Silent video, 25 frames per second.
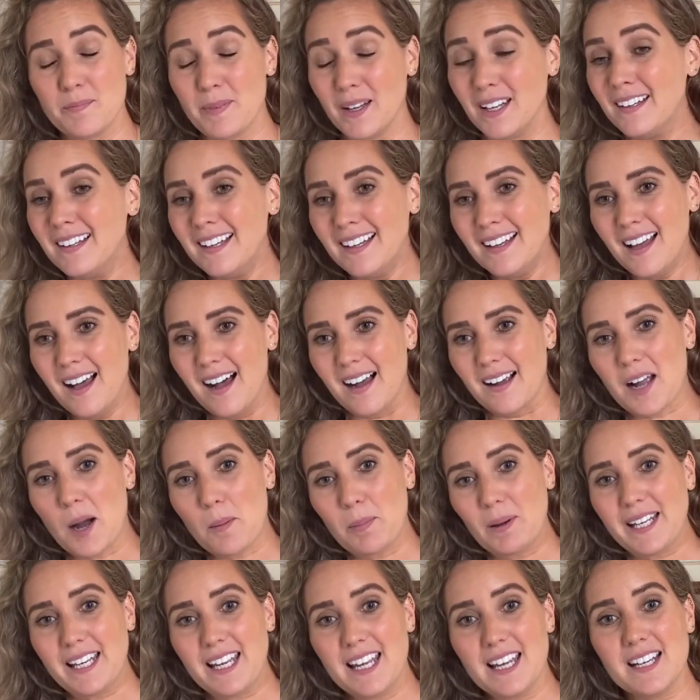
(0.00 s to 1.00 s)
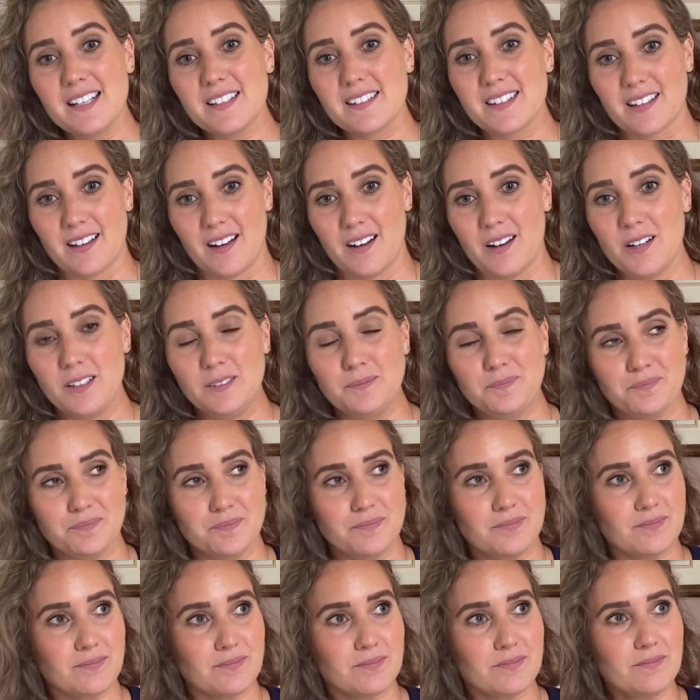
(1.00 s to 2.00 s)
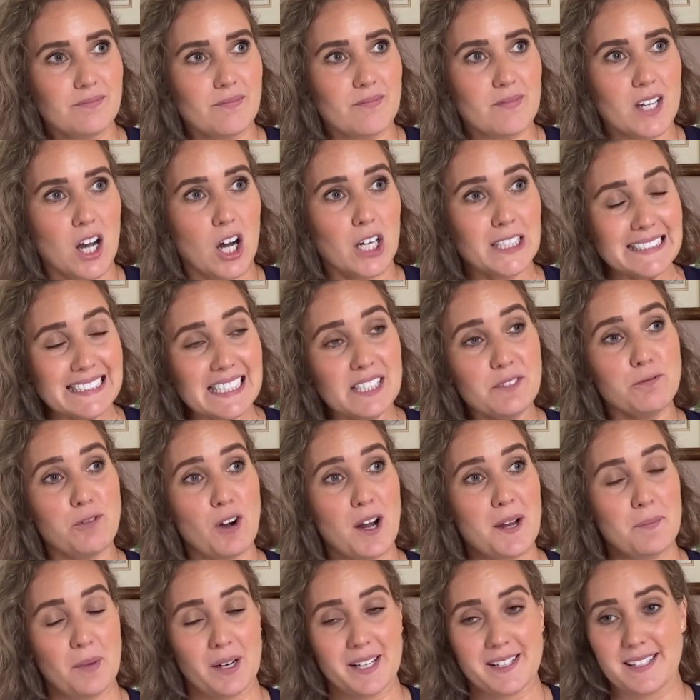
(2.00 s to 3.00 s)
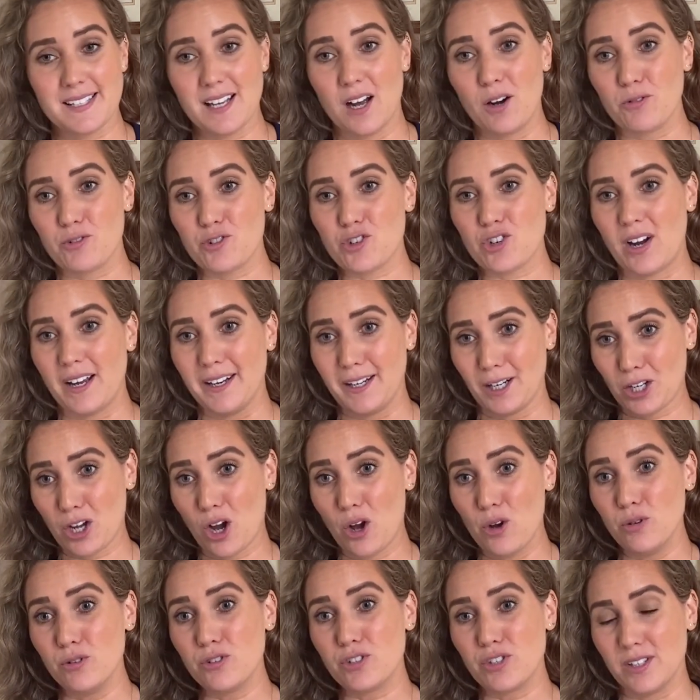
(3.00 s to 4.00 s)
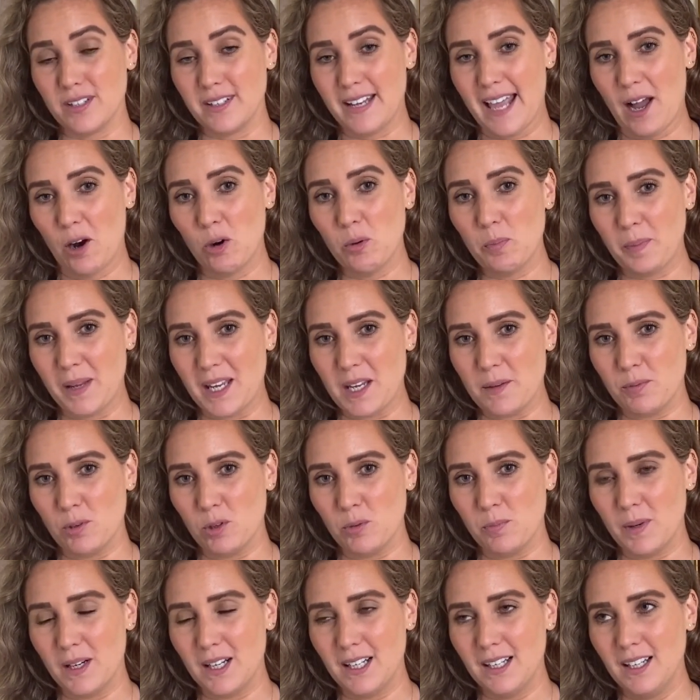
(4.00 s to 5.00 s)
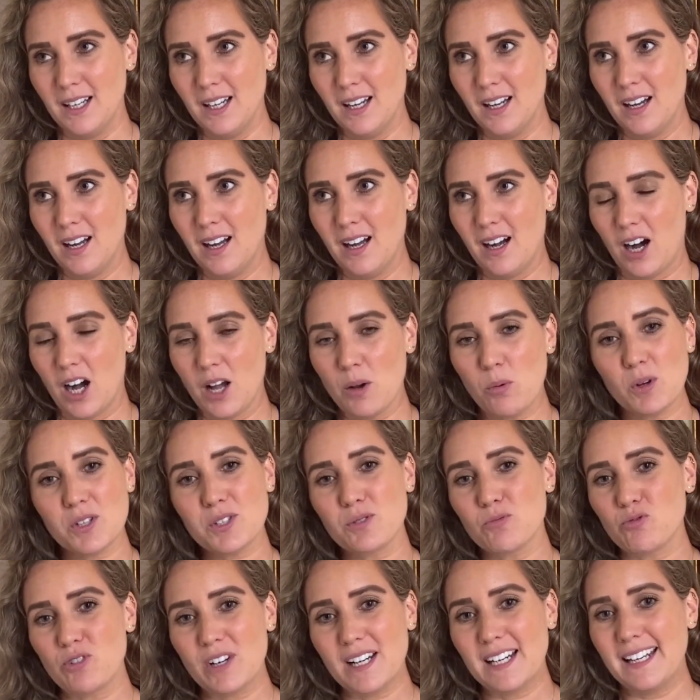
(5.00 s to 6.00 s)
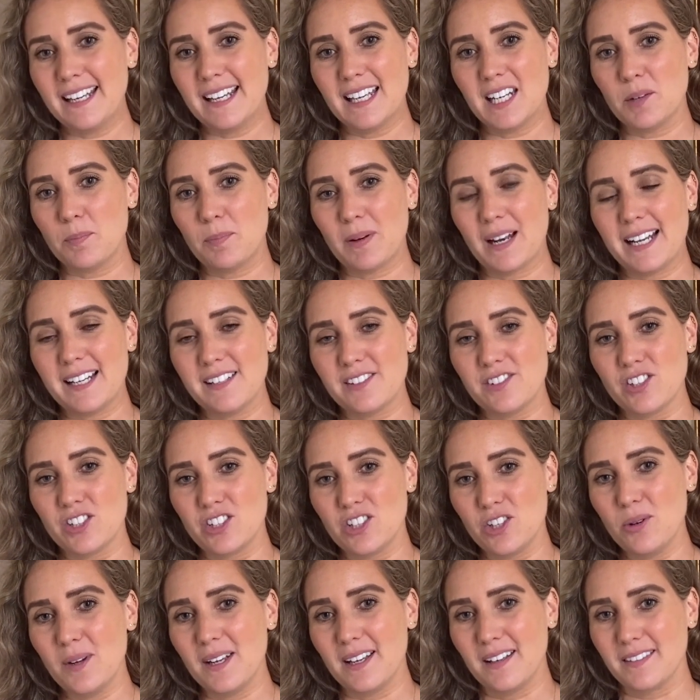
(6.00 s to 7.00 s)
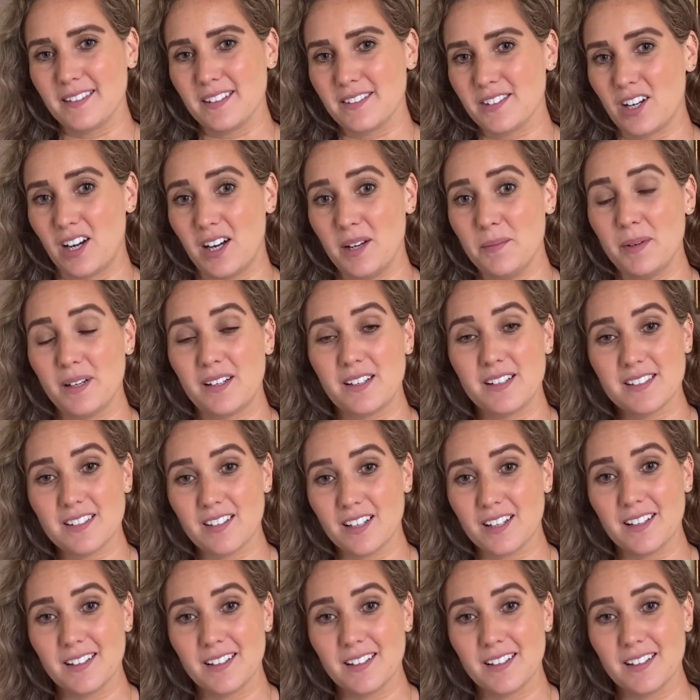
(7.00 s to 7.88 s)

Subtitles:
But a couple of years ago, I did find myself trying to coach and help people, but I wasn't really in a place to do it at the time, because